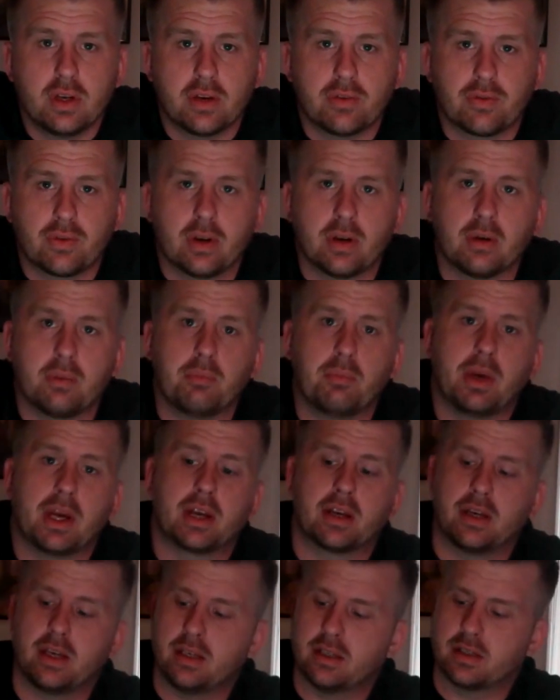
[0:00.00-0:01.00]
different
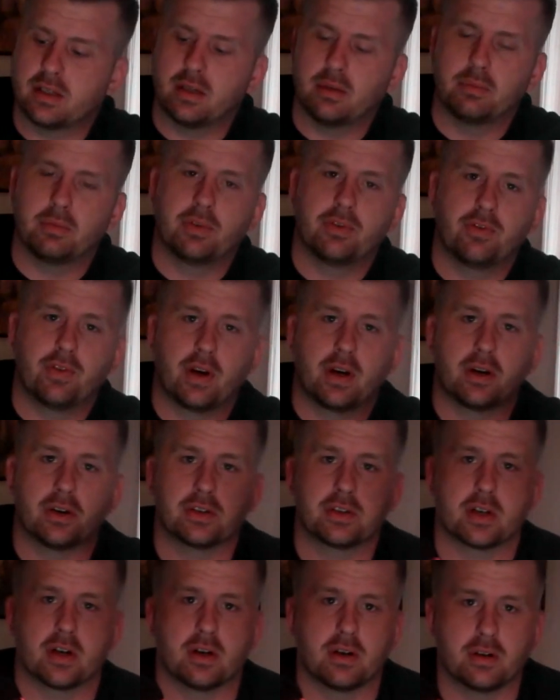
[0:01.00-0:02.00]
magnesium fire
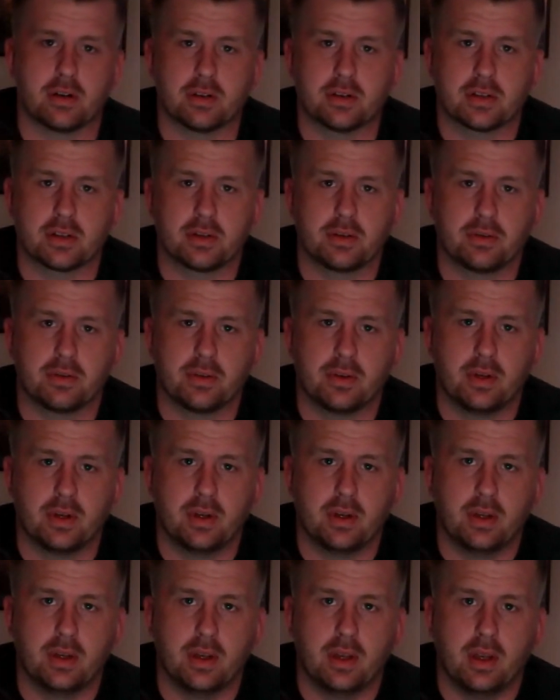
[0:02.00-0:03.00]
starters.
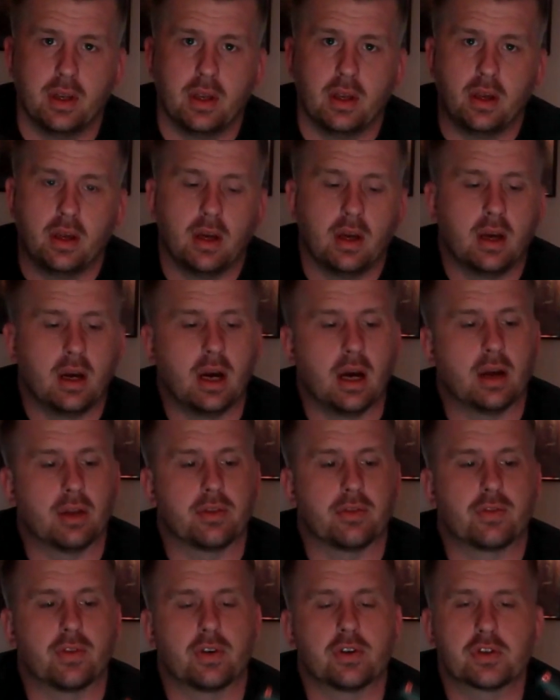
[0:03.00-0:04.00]
The
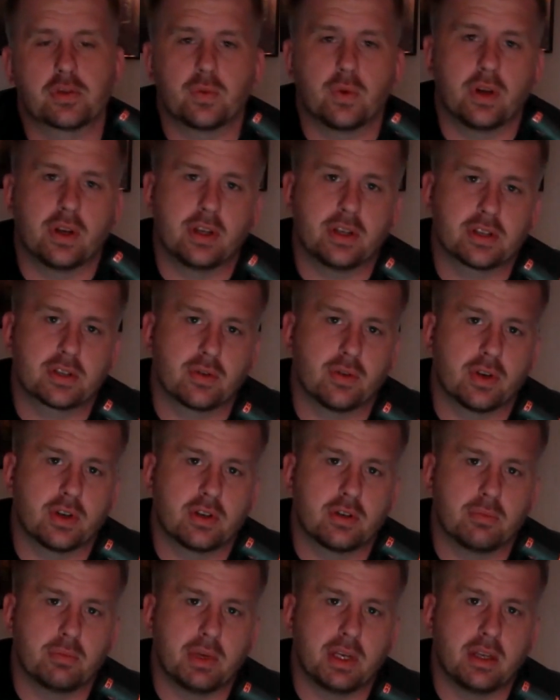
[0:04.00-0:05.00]
first one is going
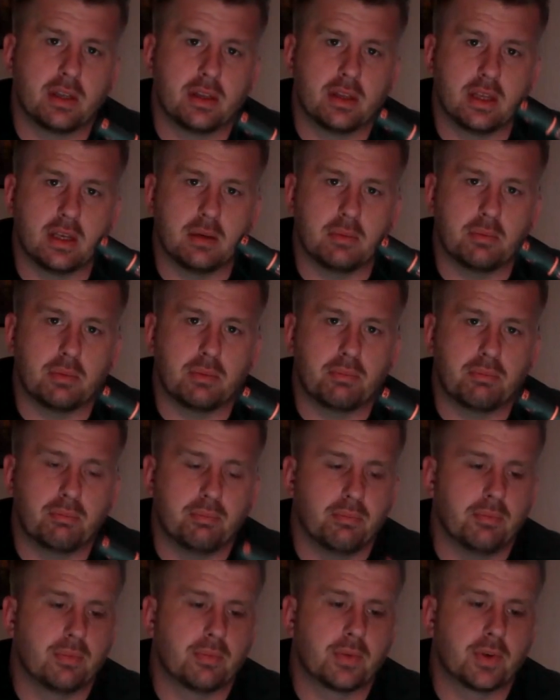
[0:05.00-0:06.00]
to be the
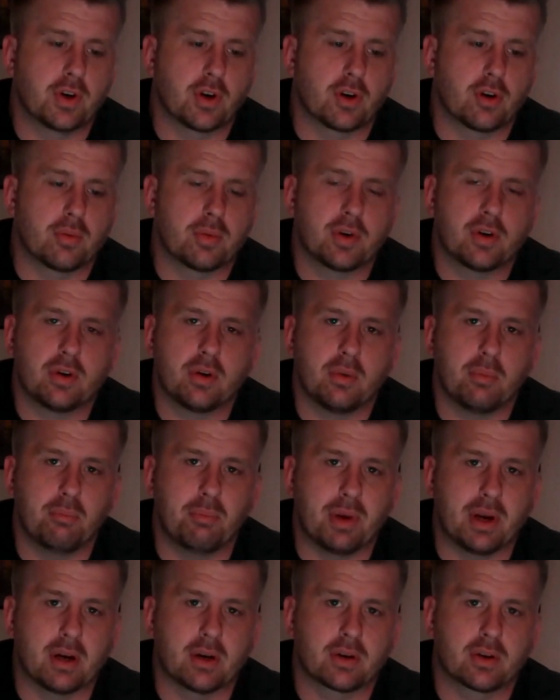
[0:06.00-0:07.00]
Gerber
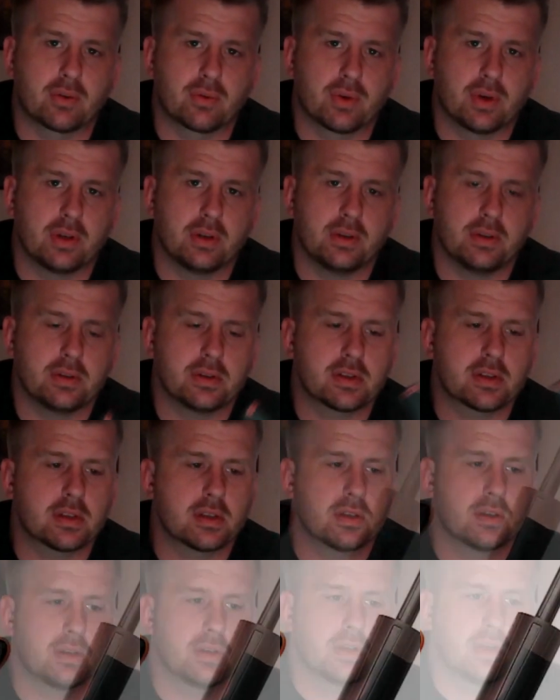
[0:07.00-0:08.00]
Grylls